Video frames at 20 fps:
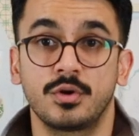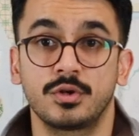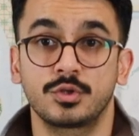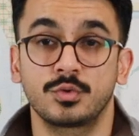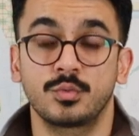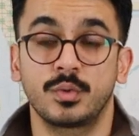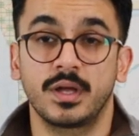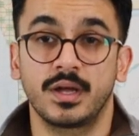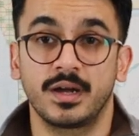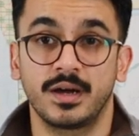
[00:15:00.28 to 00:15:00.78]
on
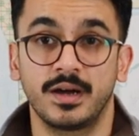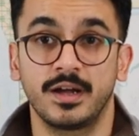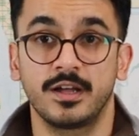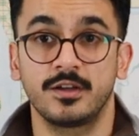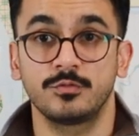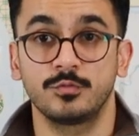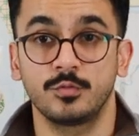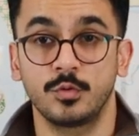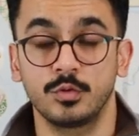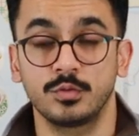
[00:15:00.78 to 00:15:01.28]
to a
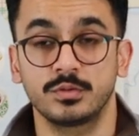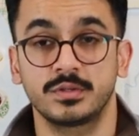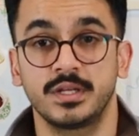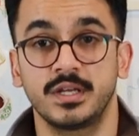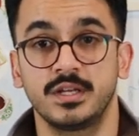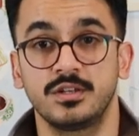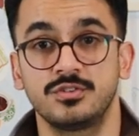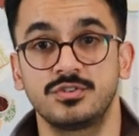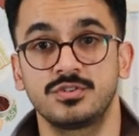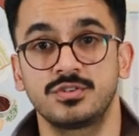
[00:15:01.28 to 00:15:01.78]
high
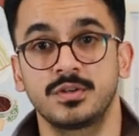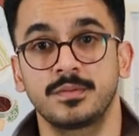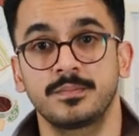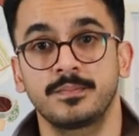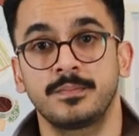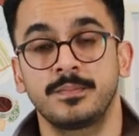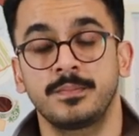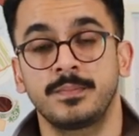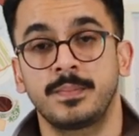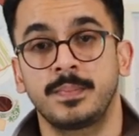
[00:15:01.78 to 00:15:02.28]
voltage
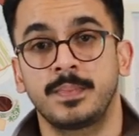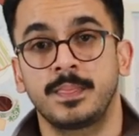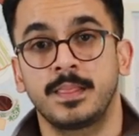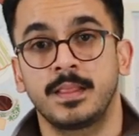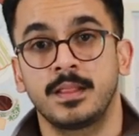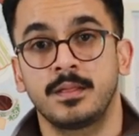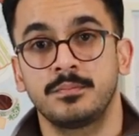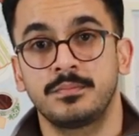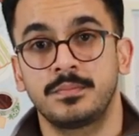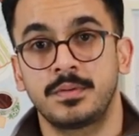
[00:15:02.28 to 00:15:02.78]

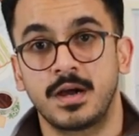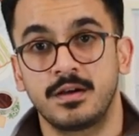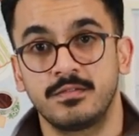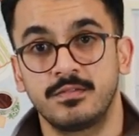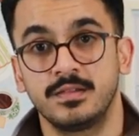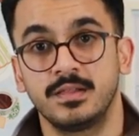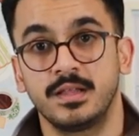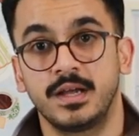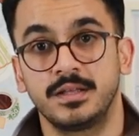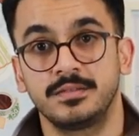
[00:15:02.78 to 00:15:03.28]

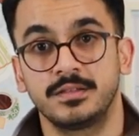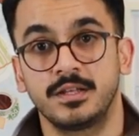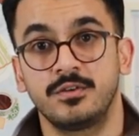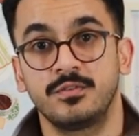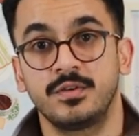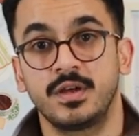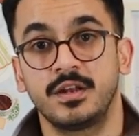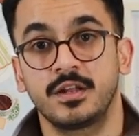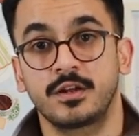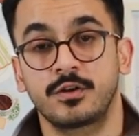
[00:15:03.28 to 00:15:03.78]
power line
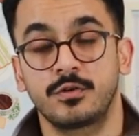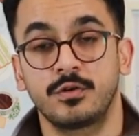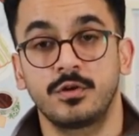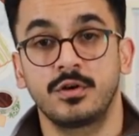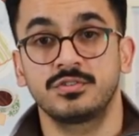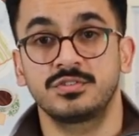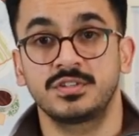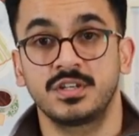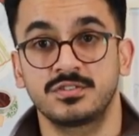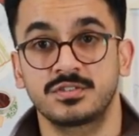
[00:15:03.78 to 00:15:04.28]
that ran
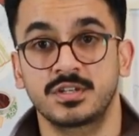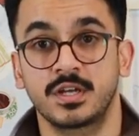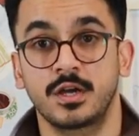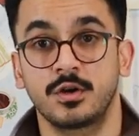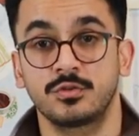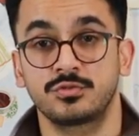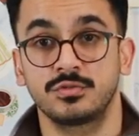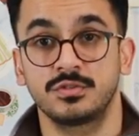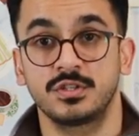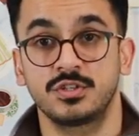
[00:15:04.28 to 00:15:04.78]
across his
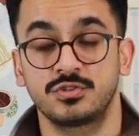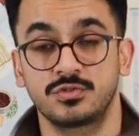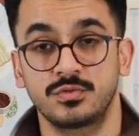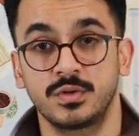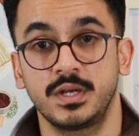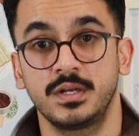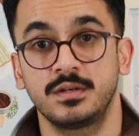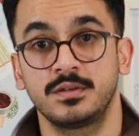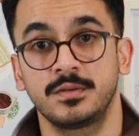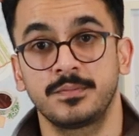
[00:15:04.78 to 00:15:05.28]
house on the
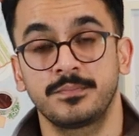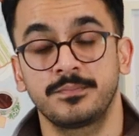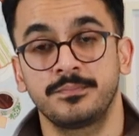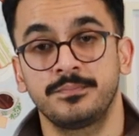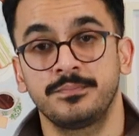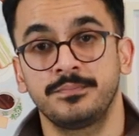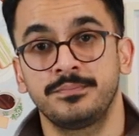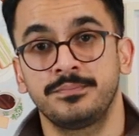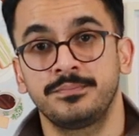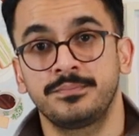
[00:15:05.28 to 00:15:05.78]
street.
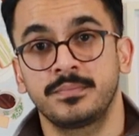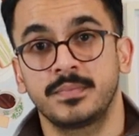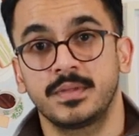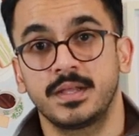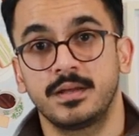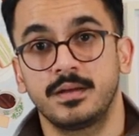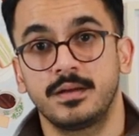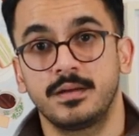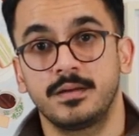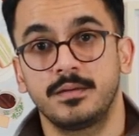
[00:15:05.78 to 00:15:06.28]

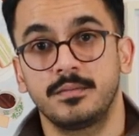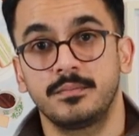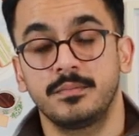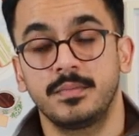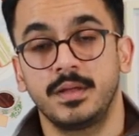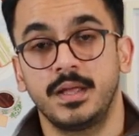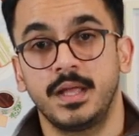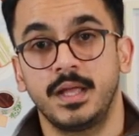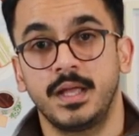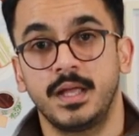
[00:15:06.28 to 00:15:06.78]

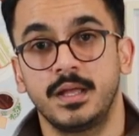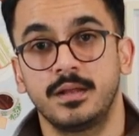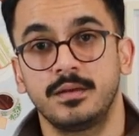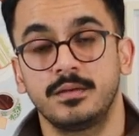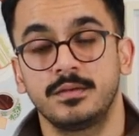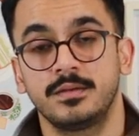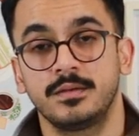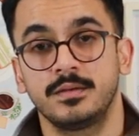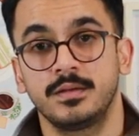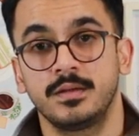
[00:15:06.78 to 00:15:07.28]
um,
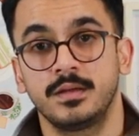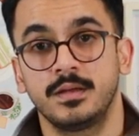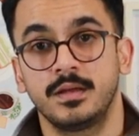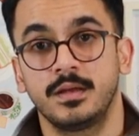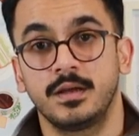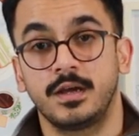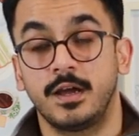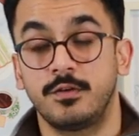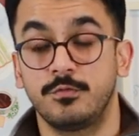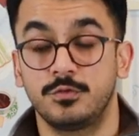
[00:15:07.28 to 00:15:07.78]
and
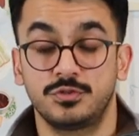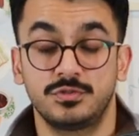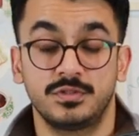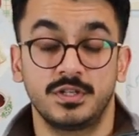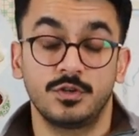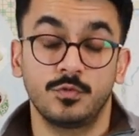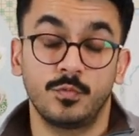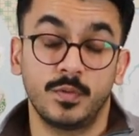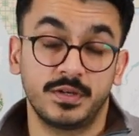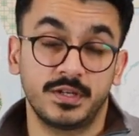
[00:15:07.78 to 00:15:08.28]
I wasn't
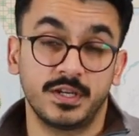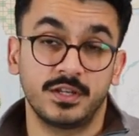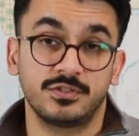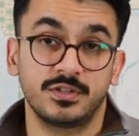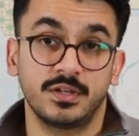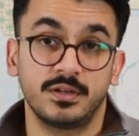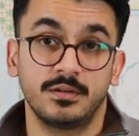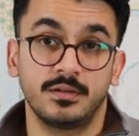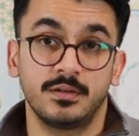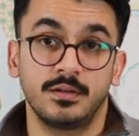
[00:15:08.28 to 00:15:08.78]
there to
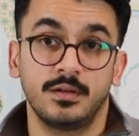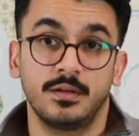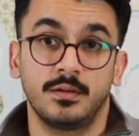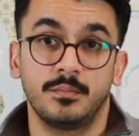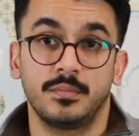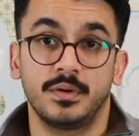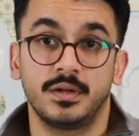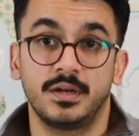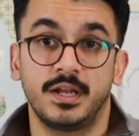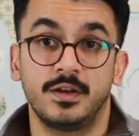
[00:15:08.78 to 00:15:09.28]
witness it,
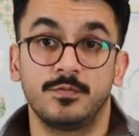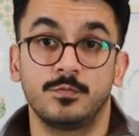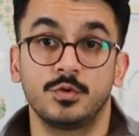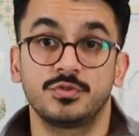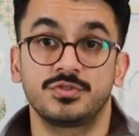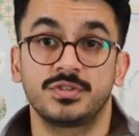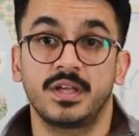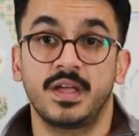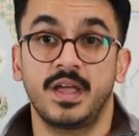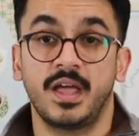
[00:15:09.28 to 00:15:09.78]
but it
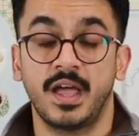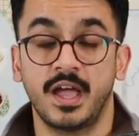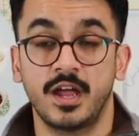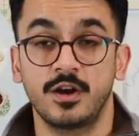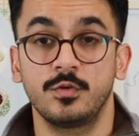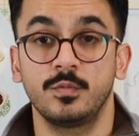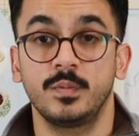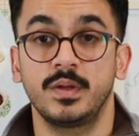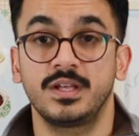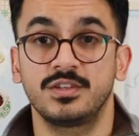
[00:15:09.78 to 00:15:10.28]
was a
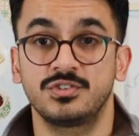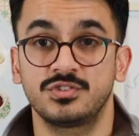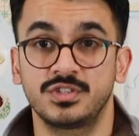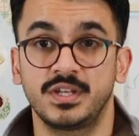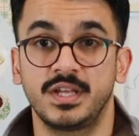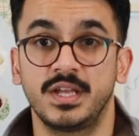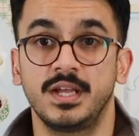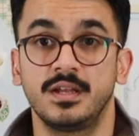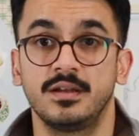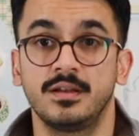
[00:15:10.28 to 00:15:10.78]
harrowing
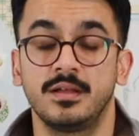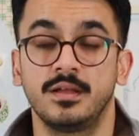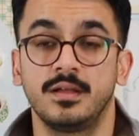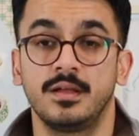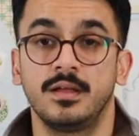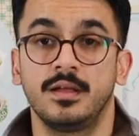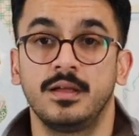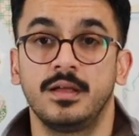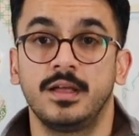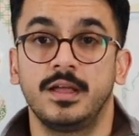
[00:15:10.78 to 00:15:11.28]
scene
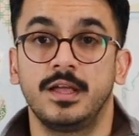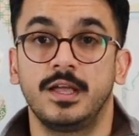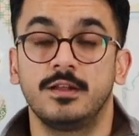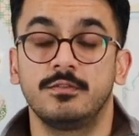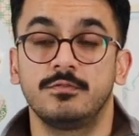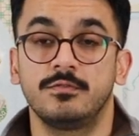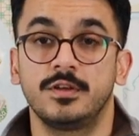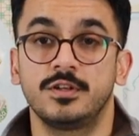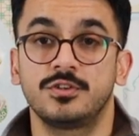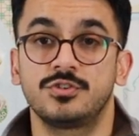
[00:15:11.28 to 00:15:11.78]

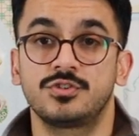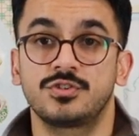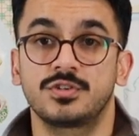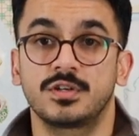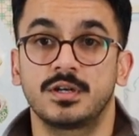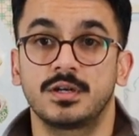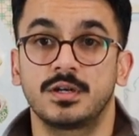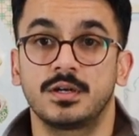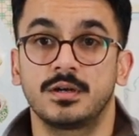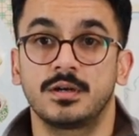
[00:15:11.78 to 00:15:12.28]
in which
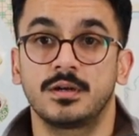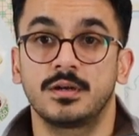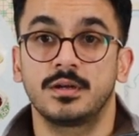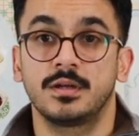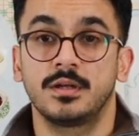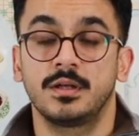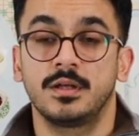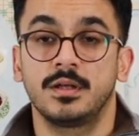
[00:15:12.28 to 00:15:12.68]
uh,